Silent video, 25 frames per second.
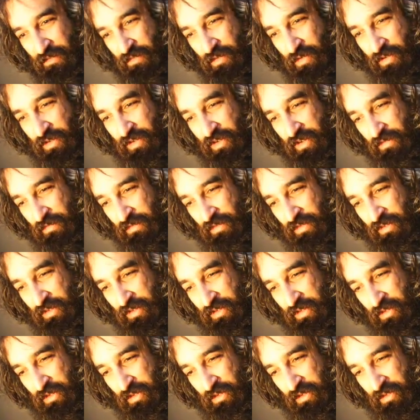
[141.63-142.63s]
Food is good for the
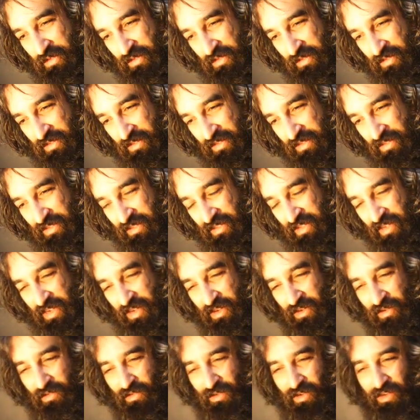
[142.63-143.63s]
soul. Yeah,
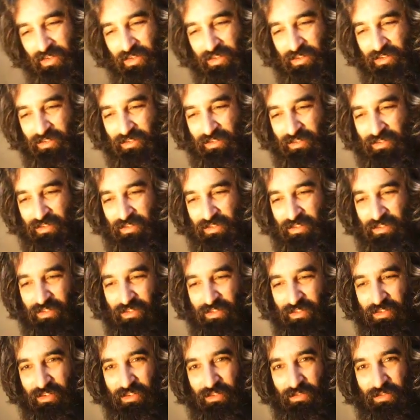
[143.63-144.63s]
you're right.
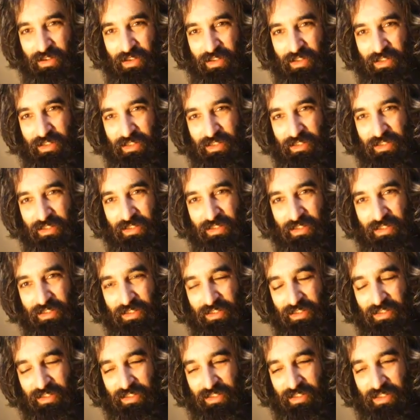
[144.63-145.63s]
You're right.
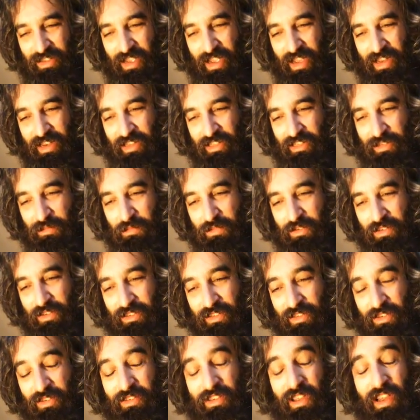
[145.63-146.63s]
I need some good...
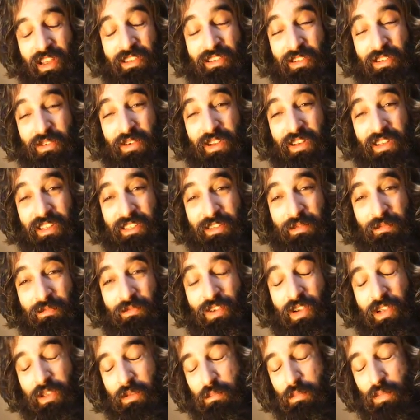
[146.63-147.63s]
Dude, I do. I need some
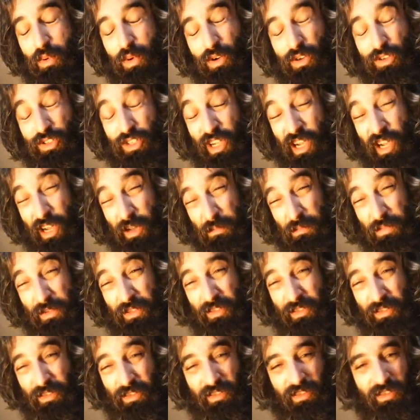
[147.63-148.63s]
fucking pork
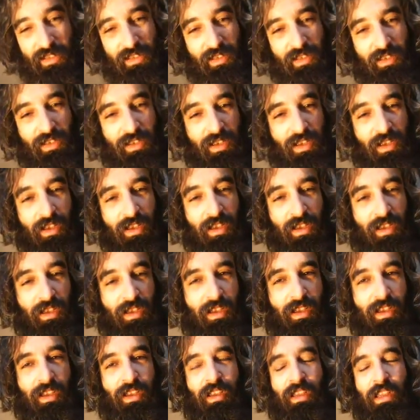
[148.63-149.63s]
chops.
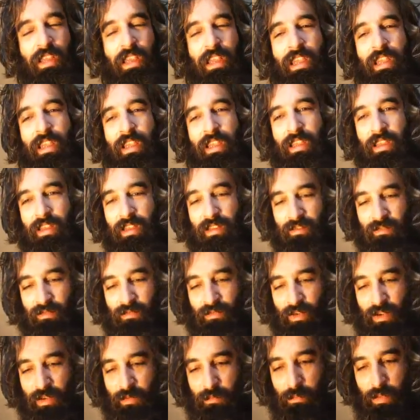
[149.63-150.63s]
And
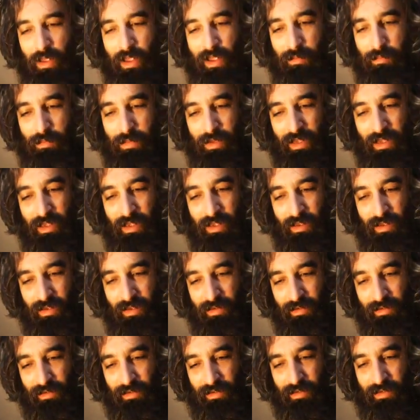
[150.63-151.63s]
fucking baked
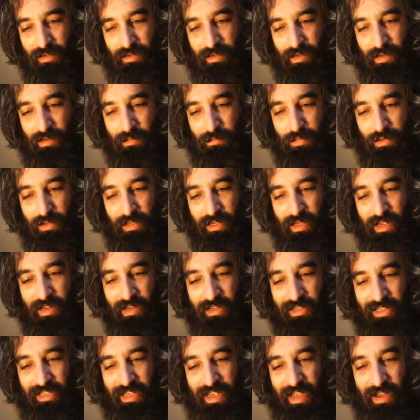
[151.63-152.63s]
beans. And
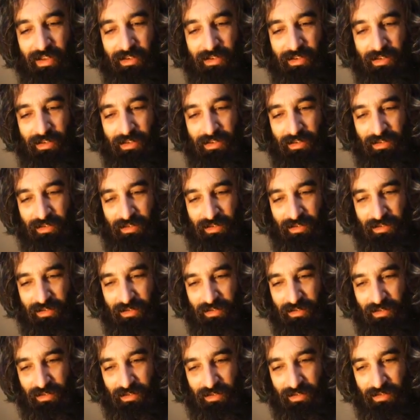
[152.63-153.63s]
potato salad.
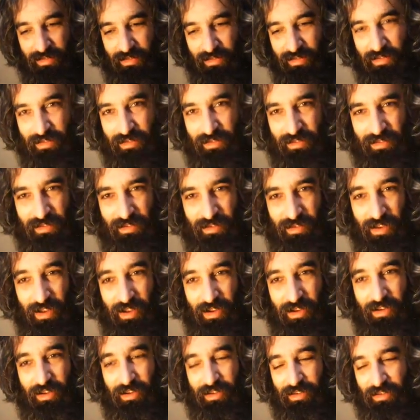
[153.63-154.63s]

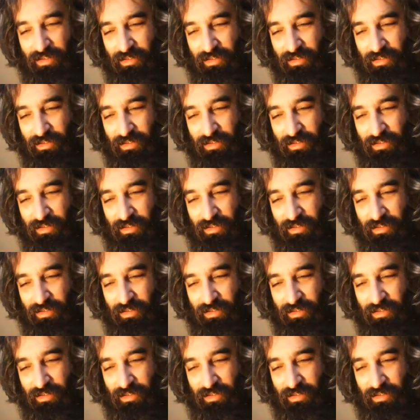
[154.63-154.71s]
Huh.